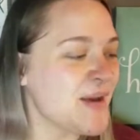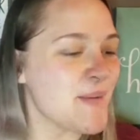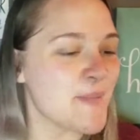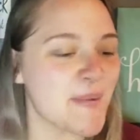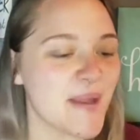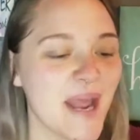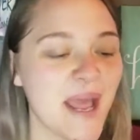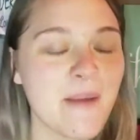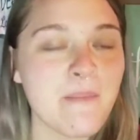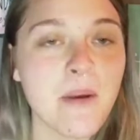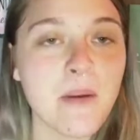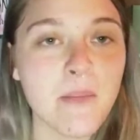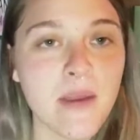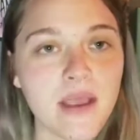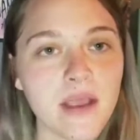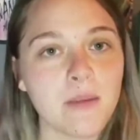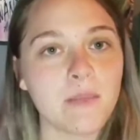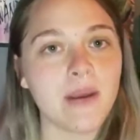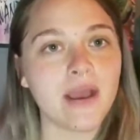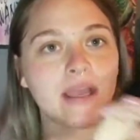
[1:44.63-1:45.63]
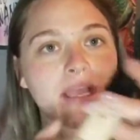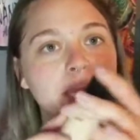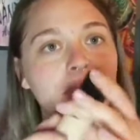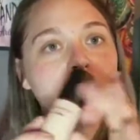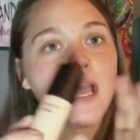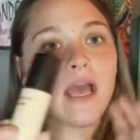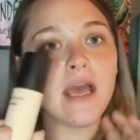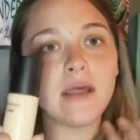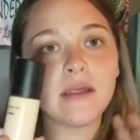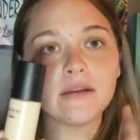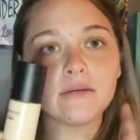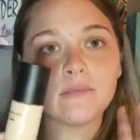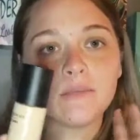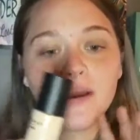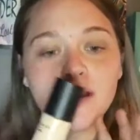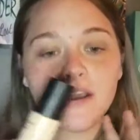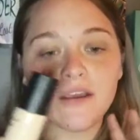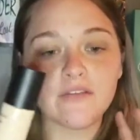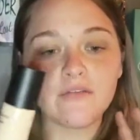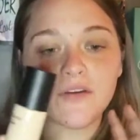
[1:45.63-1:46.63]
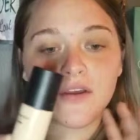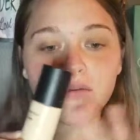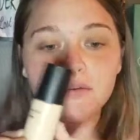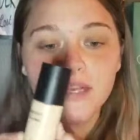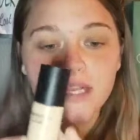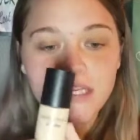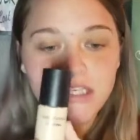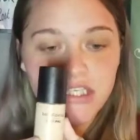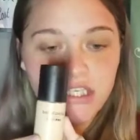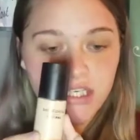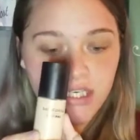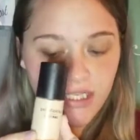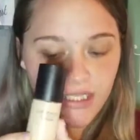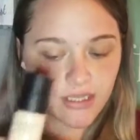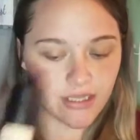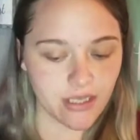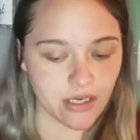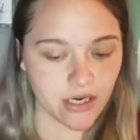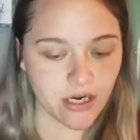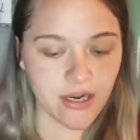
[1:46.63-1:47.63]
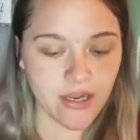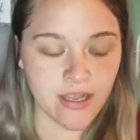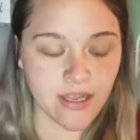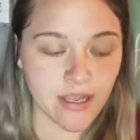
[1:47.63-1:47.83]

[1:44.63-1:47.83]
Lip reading: But I had my makeup bag and I had my foundation in there.